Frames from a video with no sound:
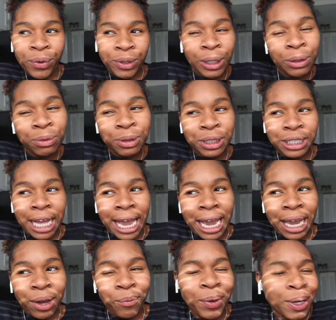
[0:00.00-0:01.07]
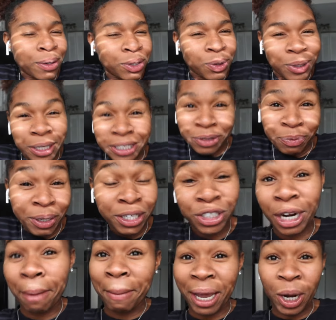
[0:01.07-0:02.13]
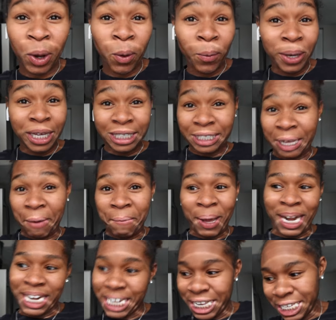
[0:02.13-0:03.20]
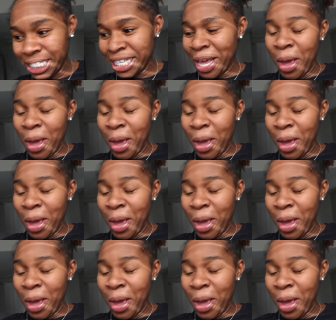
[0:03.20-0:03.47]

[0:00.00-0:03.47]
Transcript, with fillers: Tuesday. We gonna do, a, we gonna try to make a little week or something like this.